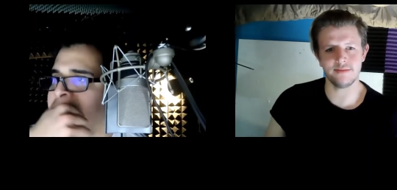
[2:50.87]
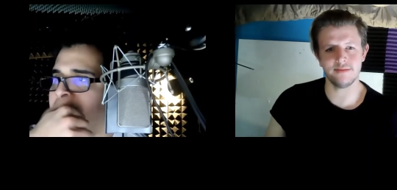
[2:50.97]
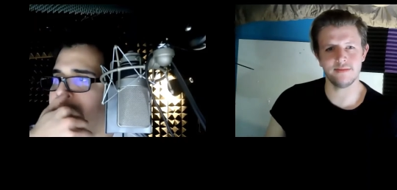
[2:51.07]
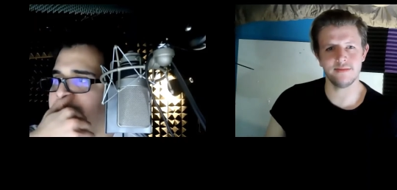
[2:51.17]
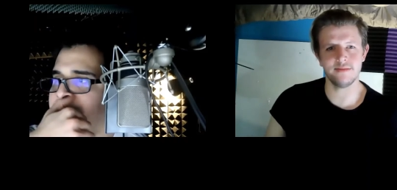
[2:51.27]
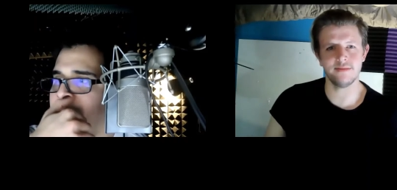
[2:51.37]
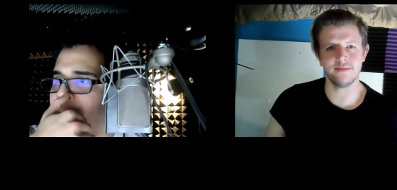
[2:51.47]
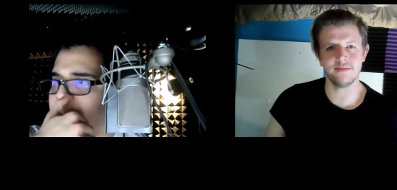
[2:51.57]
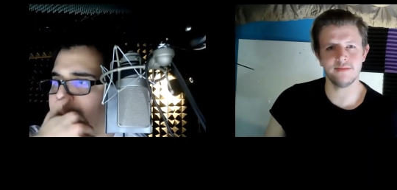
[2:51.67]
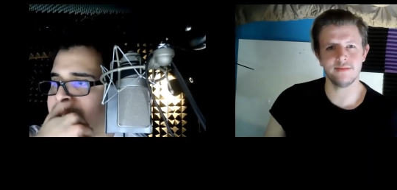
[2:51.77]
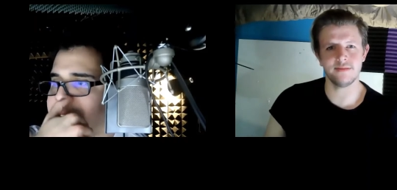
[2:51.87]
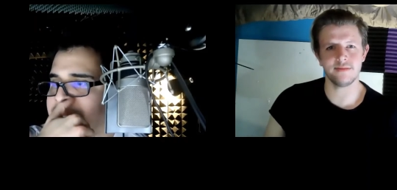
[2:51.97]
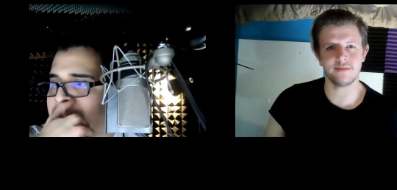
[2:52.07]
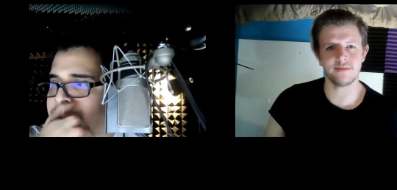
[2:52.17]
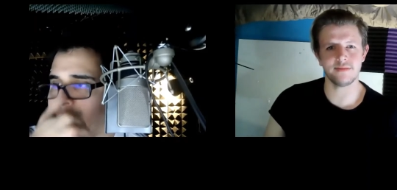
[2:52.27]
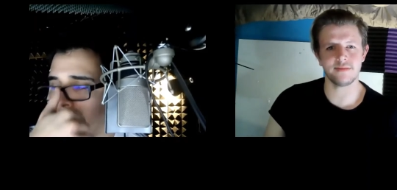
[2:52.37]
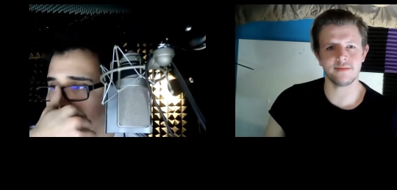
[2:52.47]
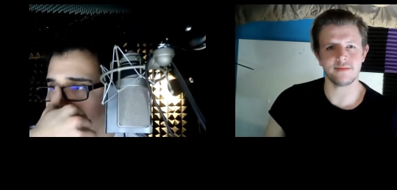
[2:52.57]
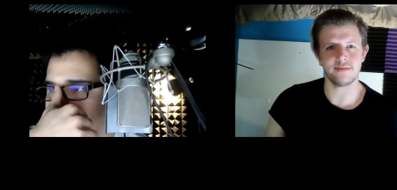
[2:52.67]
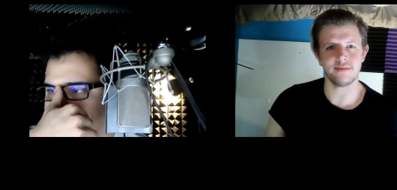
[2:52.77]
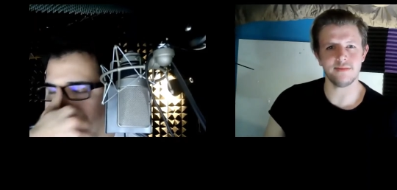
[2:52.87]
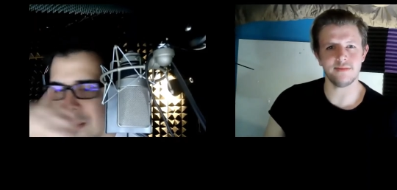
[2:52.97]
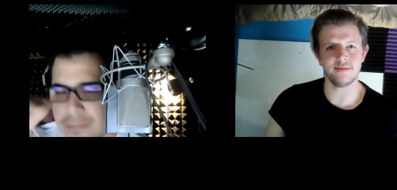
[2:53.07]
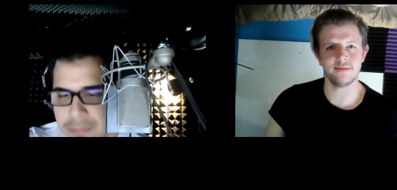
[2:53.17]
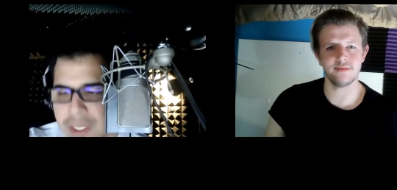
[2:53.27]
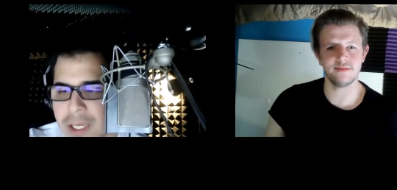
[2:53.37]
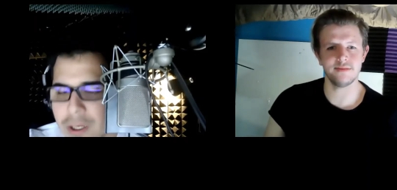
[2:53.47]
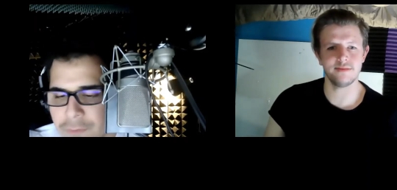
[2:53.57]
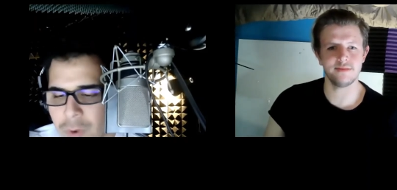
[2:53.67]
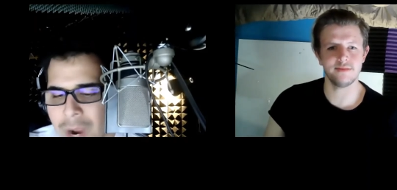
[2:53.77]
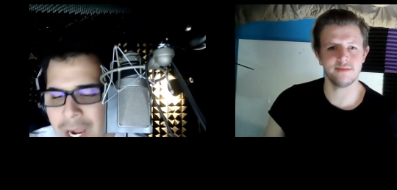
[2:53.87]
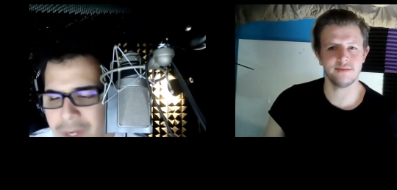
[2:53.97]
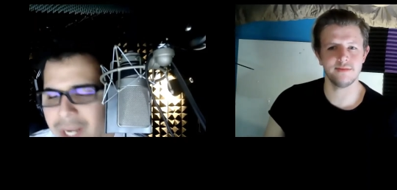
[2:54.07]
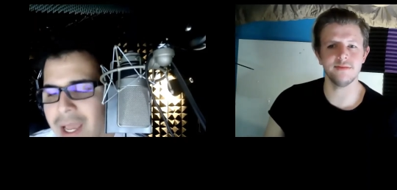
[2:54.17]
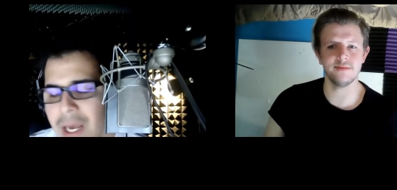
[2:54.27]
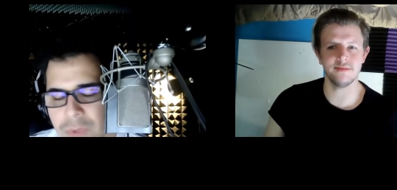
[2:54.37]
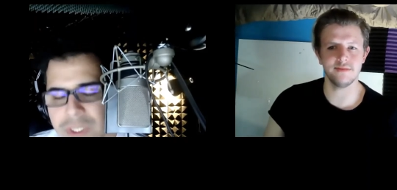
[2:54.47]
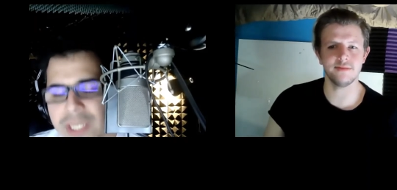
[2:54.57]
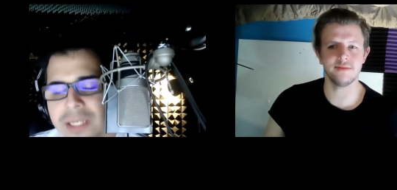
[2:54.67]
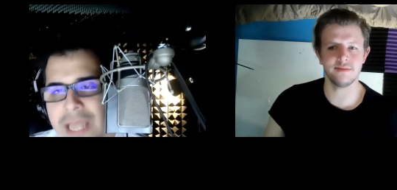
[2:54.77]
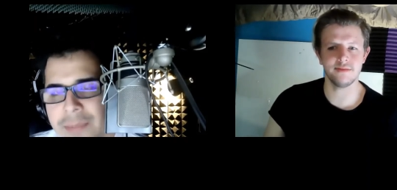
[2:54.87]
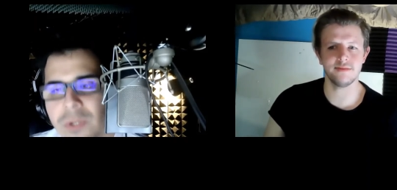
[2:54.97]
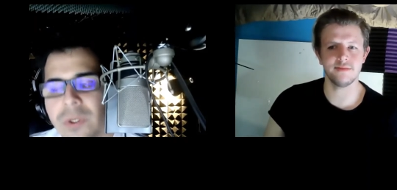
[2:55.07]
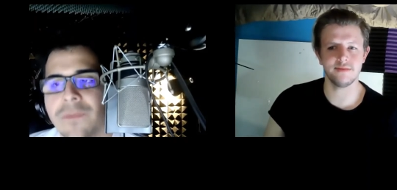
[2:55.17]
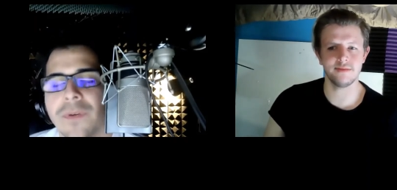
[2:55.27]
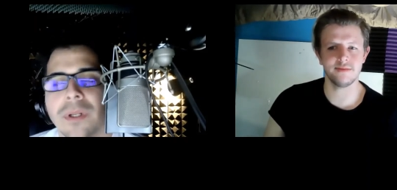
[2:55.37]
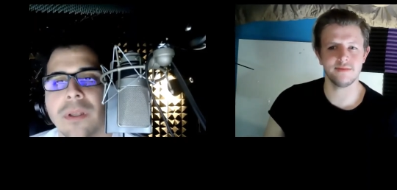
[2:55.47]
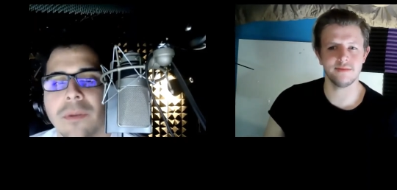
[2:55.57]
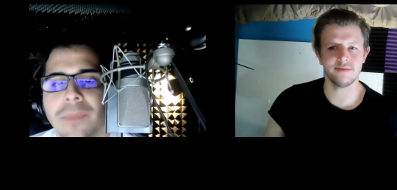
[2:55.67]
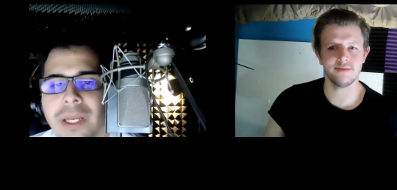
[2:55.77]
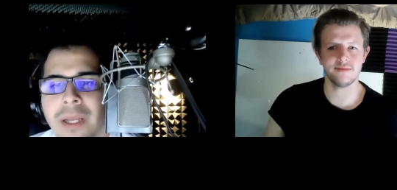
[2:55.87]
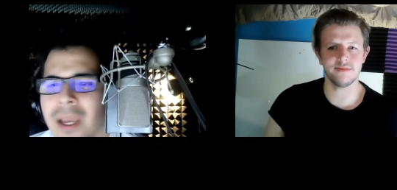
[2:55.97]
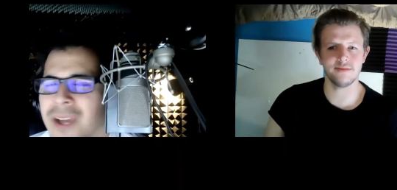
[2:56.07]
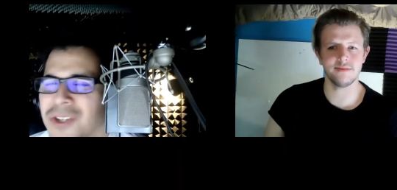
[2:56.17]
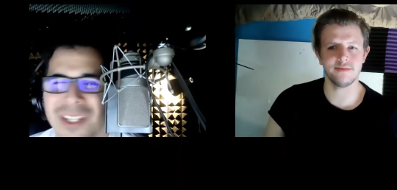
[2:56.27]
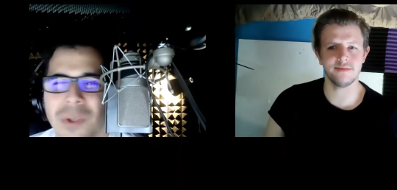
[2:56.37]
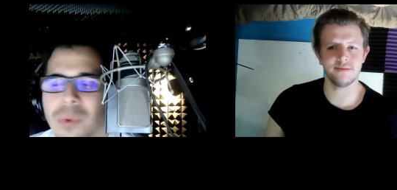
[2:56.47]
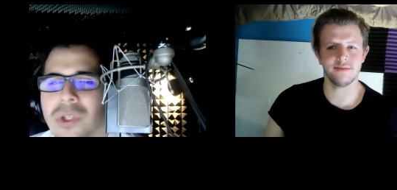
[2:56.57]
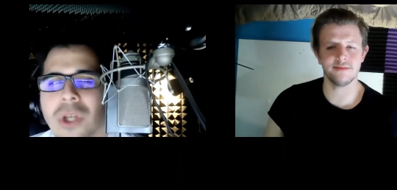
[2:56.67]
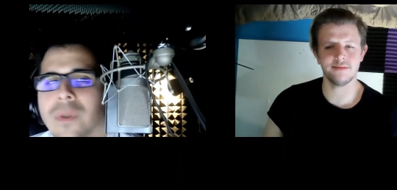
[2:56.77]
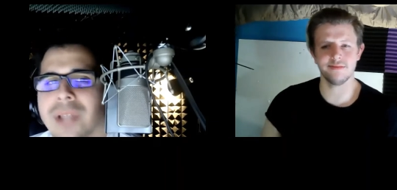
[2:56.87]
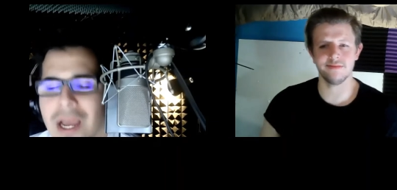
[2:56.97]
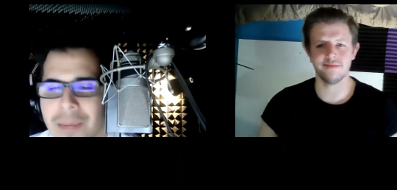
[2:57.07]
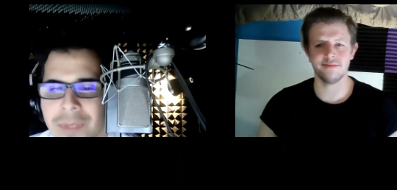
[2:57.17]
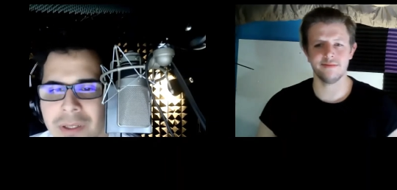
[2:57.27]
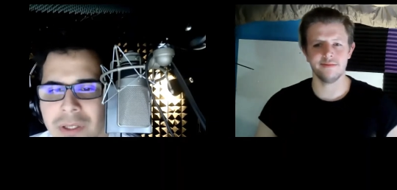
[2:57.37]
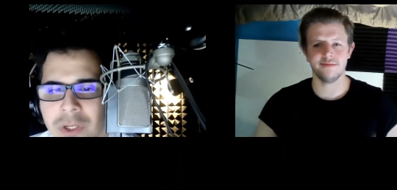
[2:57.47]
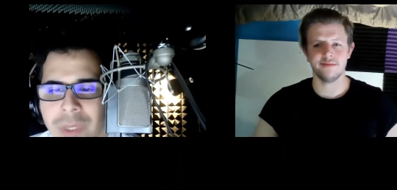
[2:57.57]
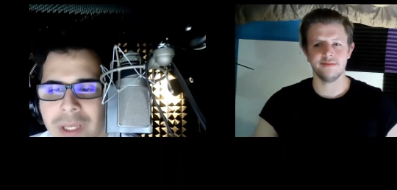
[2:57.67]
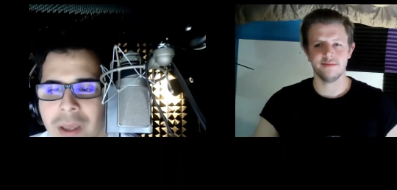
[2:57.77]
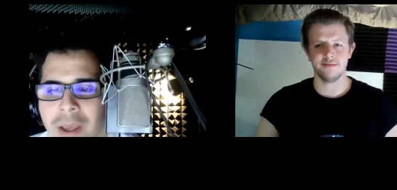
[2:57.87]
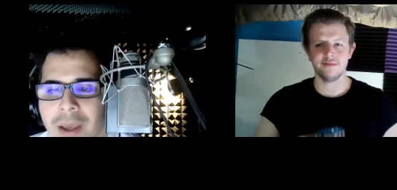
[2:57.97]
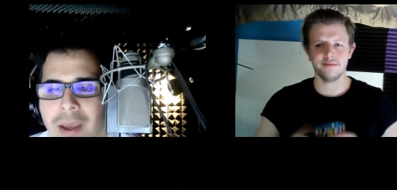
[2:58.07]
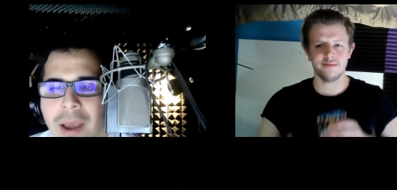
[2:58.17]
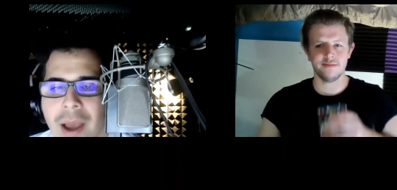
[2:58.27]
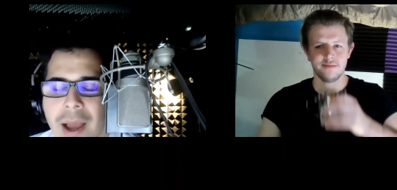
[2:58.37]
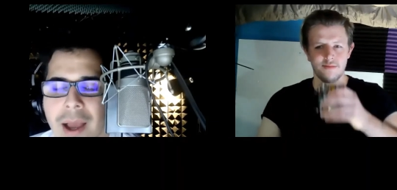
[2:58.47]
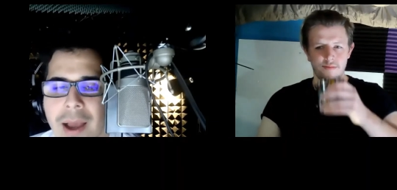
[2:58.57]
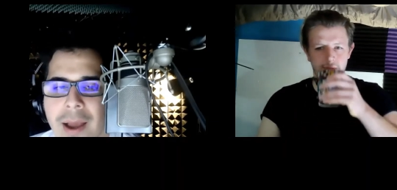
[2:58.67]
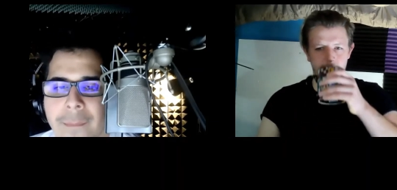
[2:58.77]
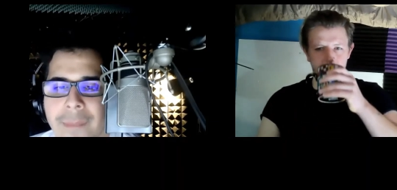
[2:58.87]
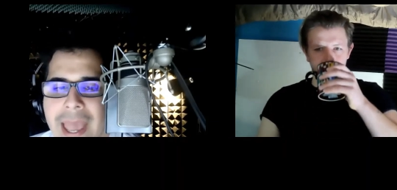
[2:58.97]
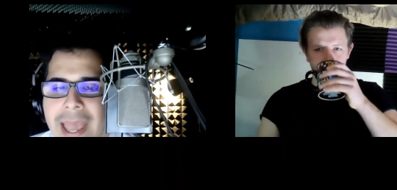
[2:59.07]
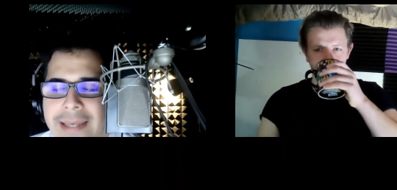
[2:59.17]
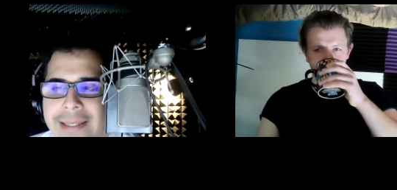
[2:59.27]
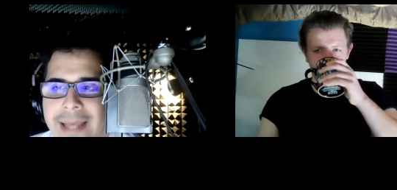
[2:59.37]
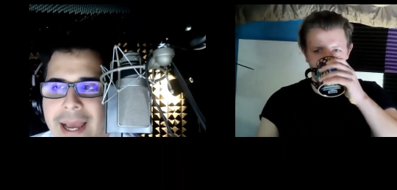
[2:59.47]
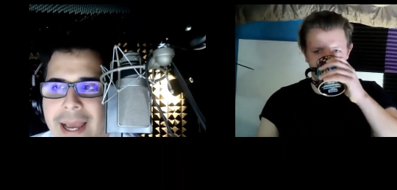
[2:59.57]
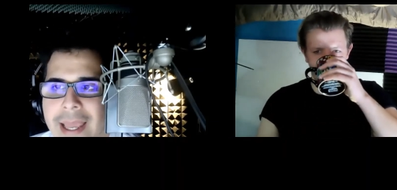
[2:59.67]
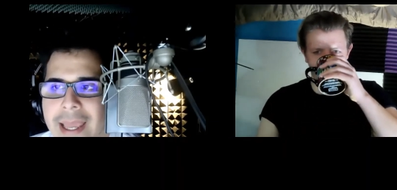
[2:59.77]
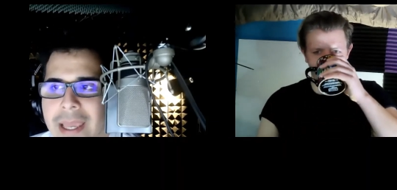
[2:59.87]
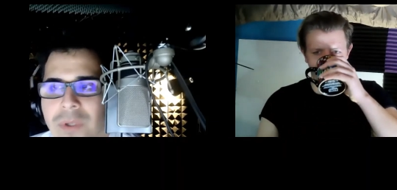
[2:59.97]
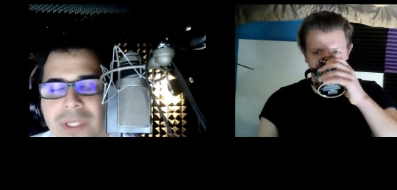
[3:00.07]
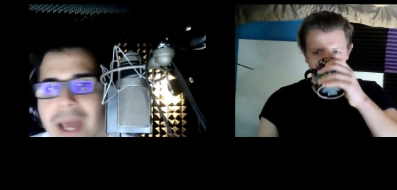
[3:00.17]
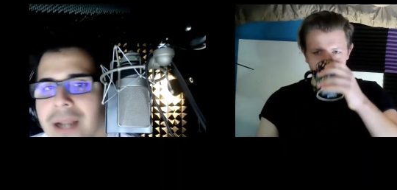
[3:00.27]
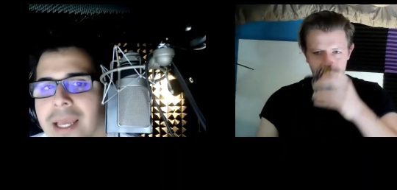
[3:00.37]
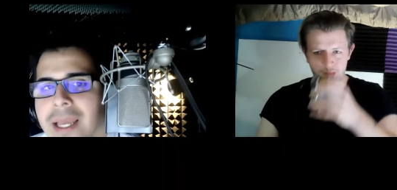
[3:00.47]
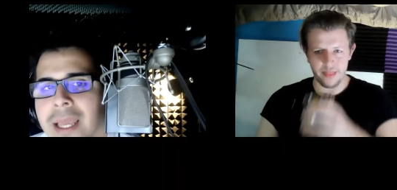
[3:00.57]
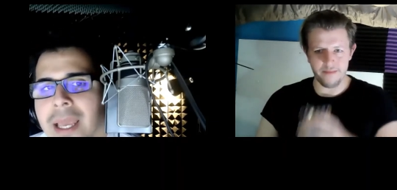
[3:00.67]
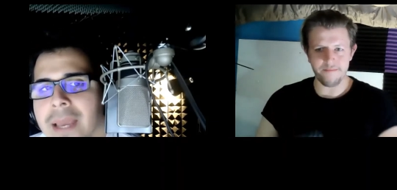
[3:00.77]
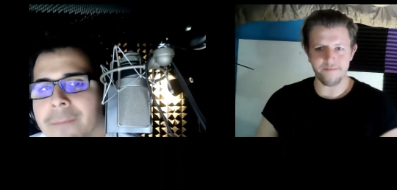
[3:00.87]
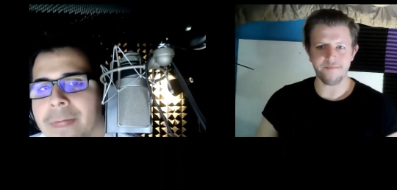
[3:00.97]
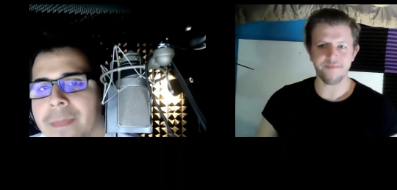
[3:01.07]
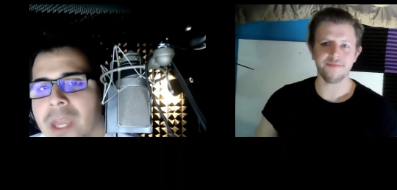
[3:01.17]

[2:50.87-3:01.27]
Speaker 1: I had, uh, I had stopped doing, like I did theater for a while and I kind of was like stopped doing it for a little bit just because it was so time consuming um, and uh, it was kind of like it